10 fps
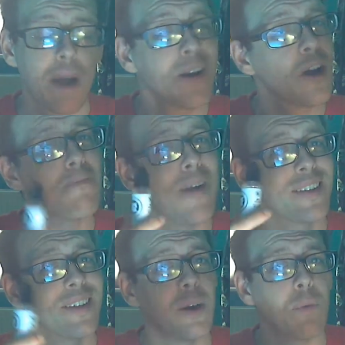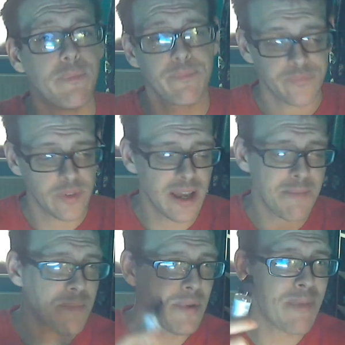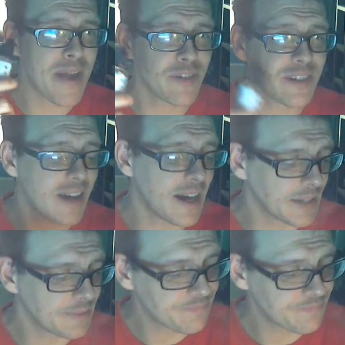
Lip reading: I might come back to that one. It might be better in a tank.